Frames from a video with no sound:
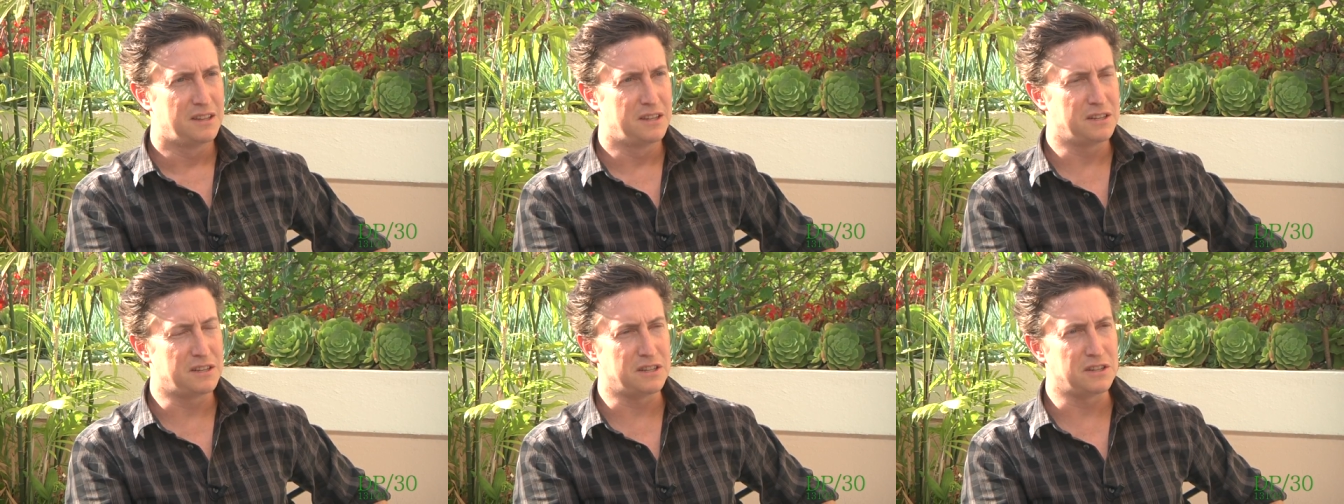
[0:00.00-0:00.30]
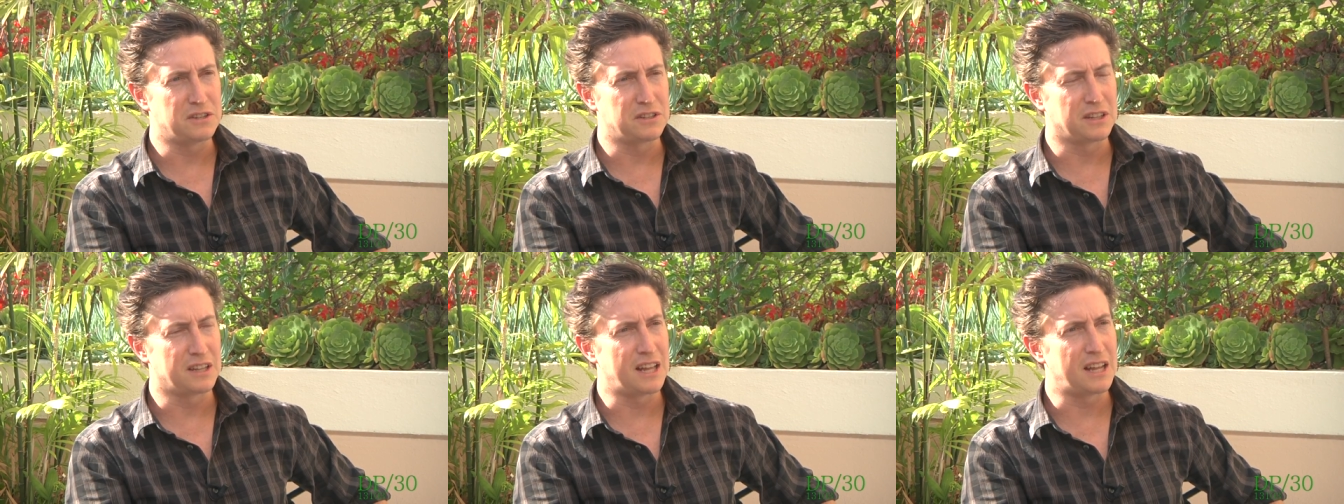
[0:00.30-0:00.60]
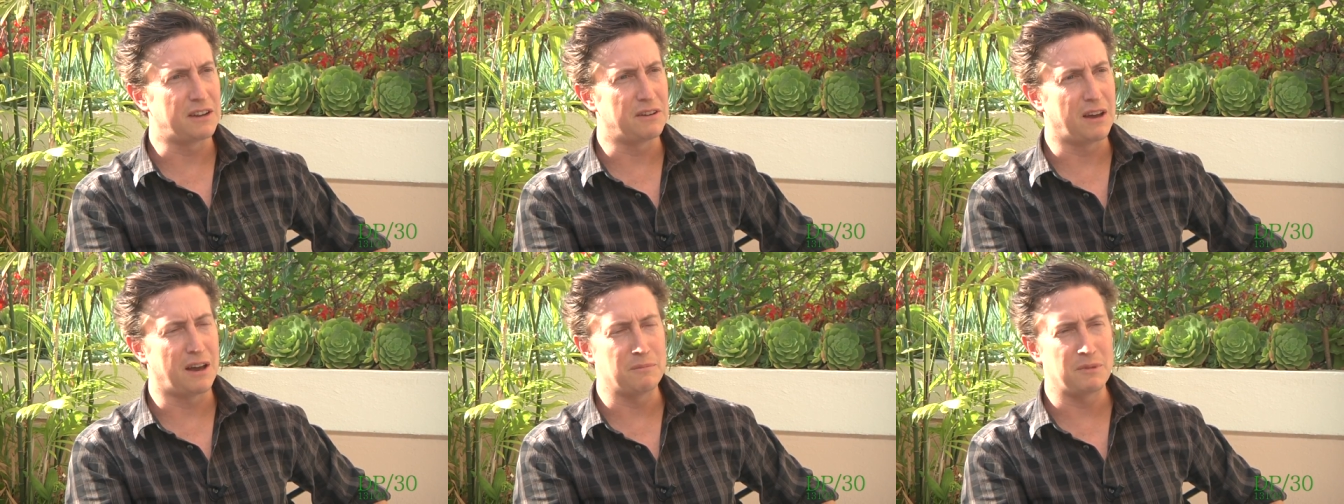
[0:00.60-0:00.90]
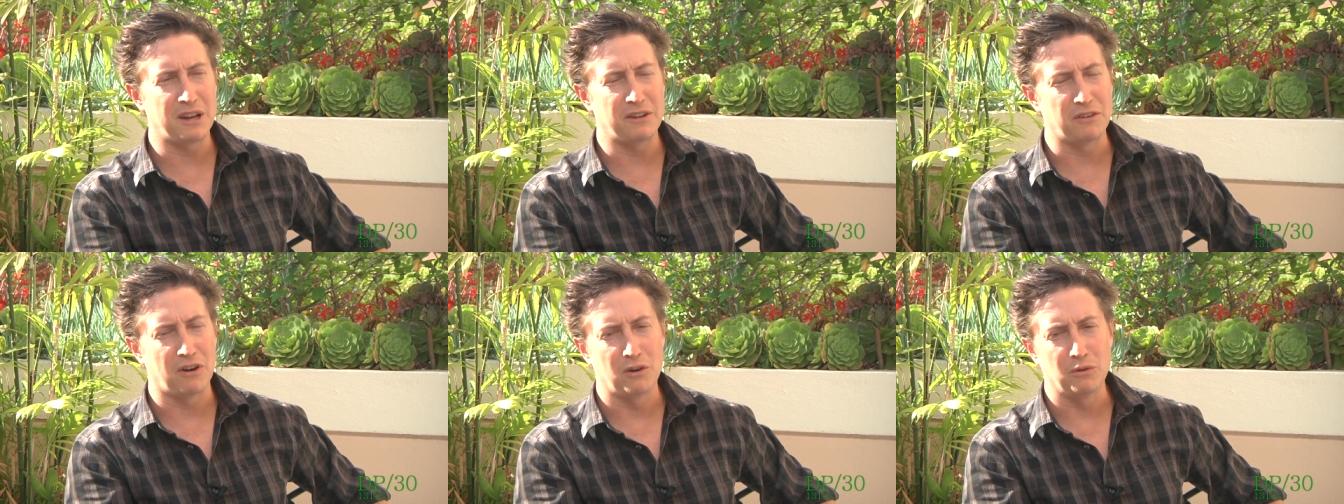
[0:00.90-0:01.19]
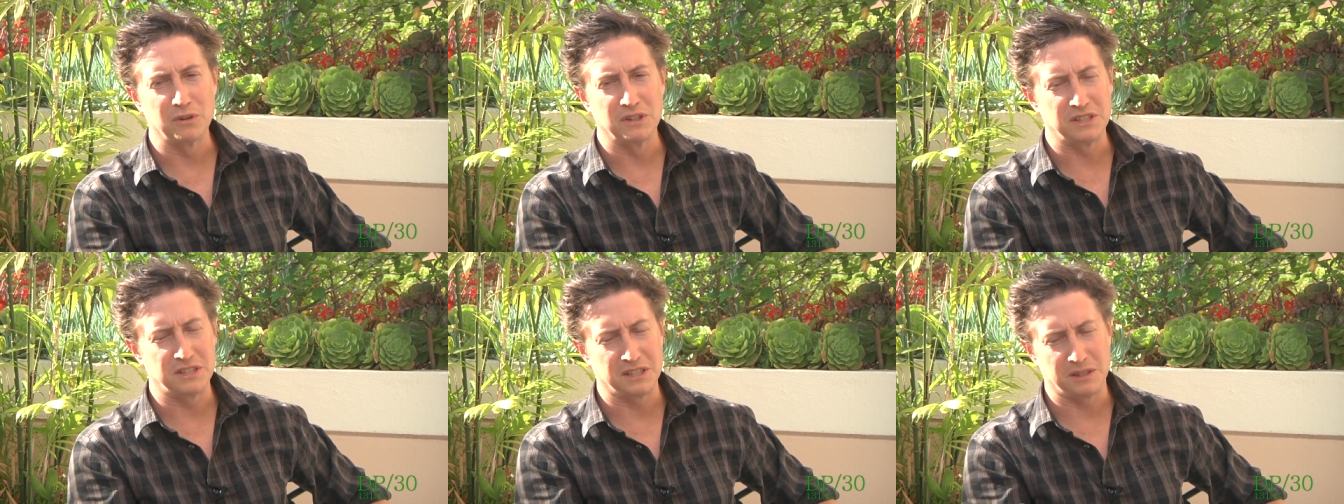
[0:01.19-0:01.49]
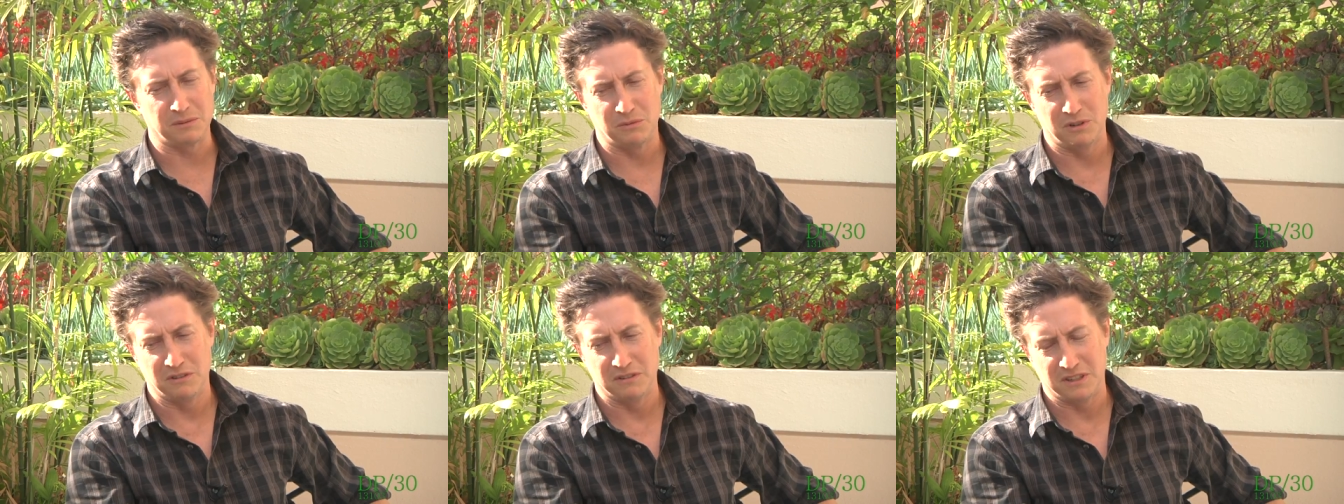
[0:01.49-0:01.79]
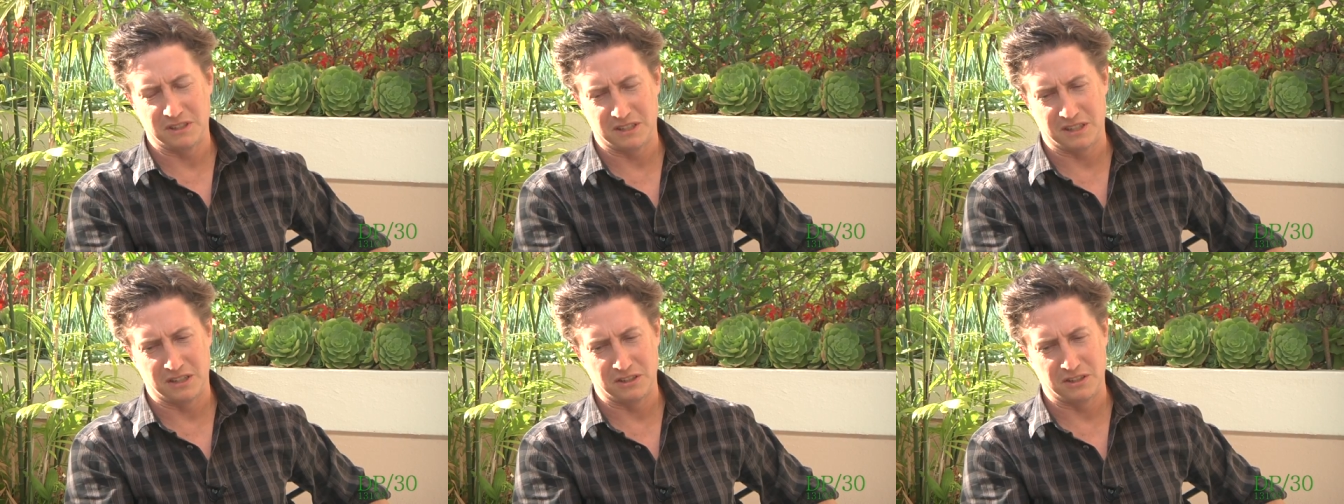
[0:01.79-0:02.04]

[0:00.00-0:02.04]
be allowed there's to go, a lot of, I mean, I've always seen movies,